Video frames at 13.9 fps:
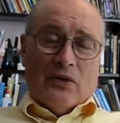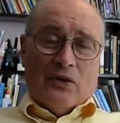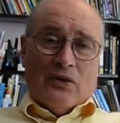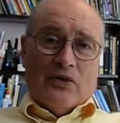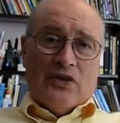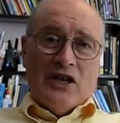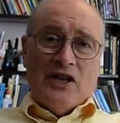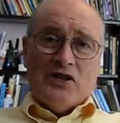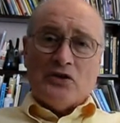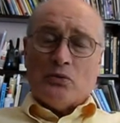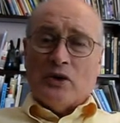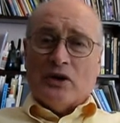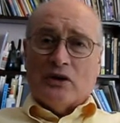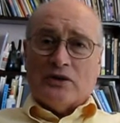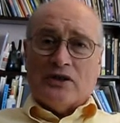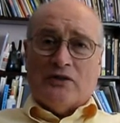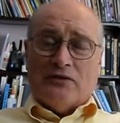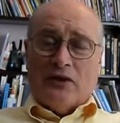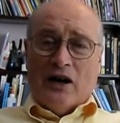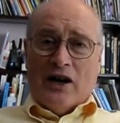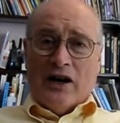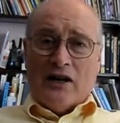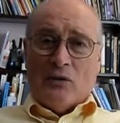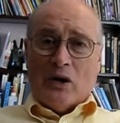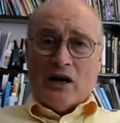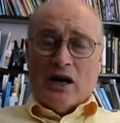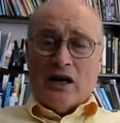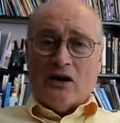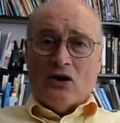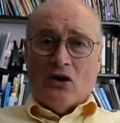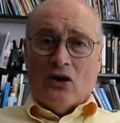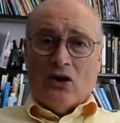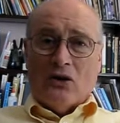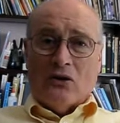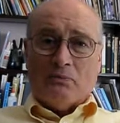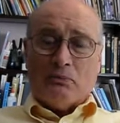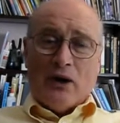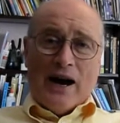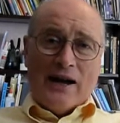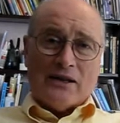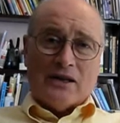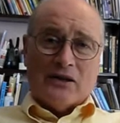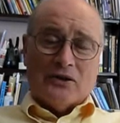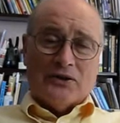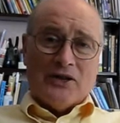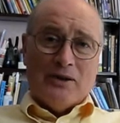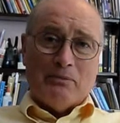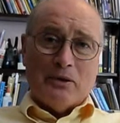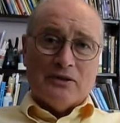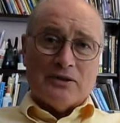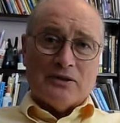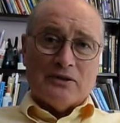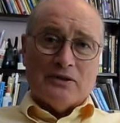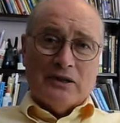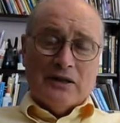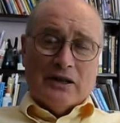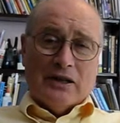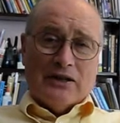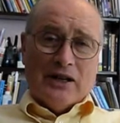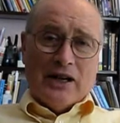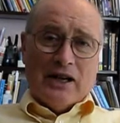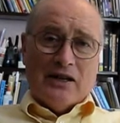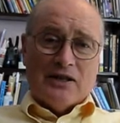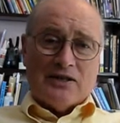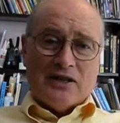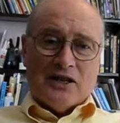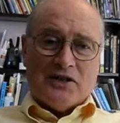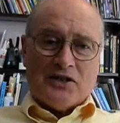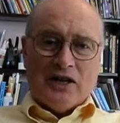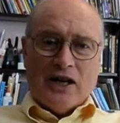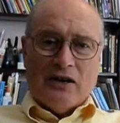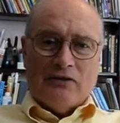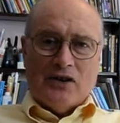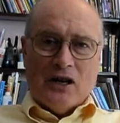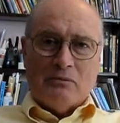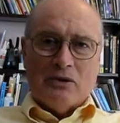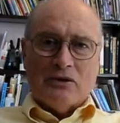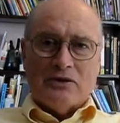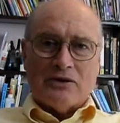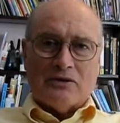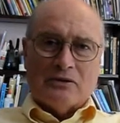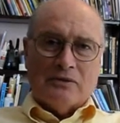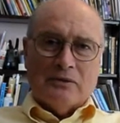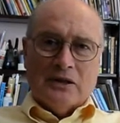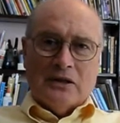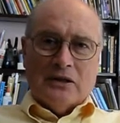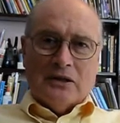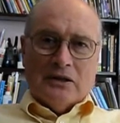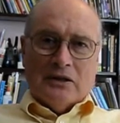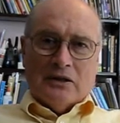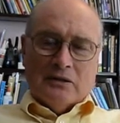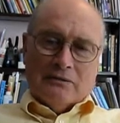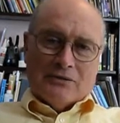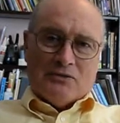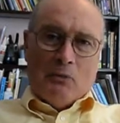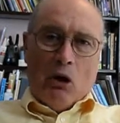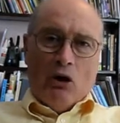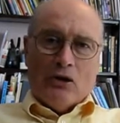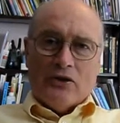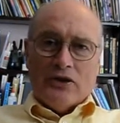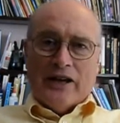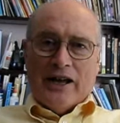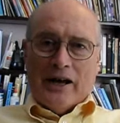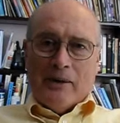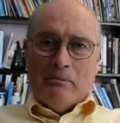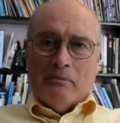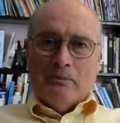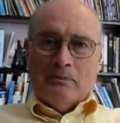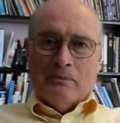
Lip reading: these will define what I call practical numbers, and that is a set of numbers smaller than m